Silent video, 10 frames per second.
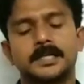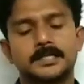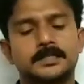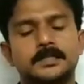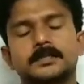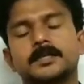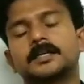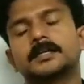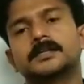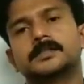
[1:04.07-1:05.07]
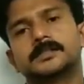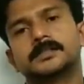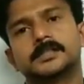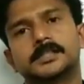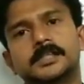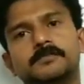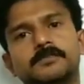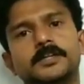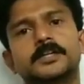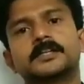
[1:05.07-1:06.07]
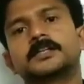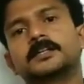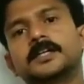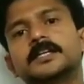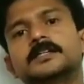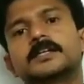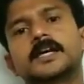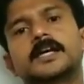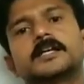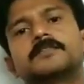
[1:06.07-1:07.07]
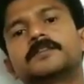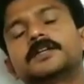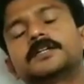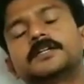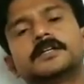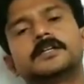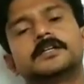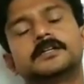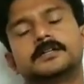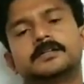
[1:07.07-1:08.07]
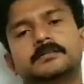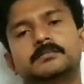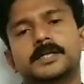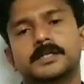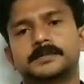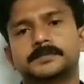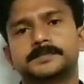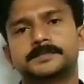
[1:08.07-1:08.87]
has a infinite length and infinite breadth.